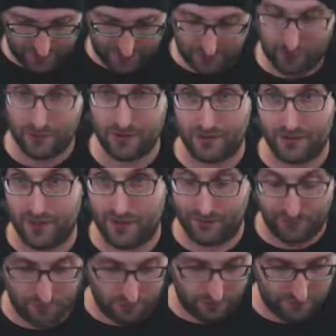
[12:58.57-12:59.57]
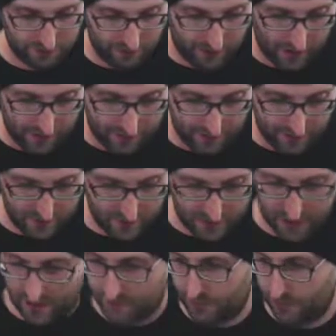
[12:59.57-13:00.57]
to order like four or five
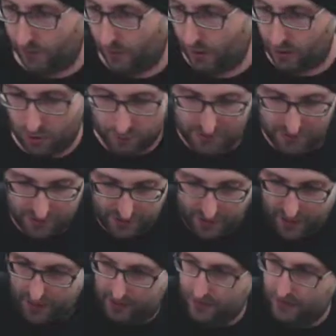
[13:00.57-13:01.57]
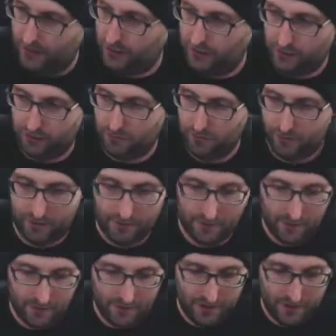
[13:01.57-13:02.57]
if you want to hope to get a good one.
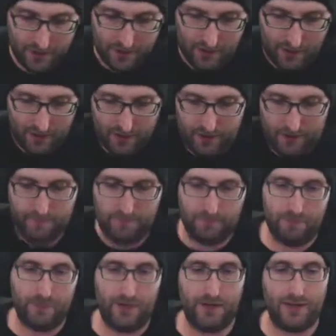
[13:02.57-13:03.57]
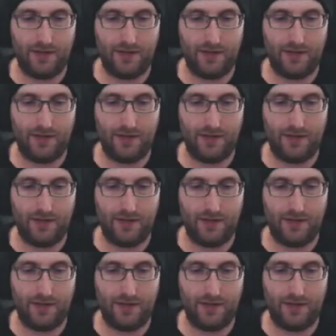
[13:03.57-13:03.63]
But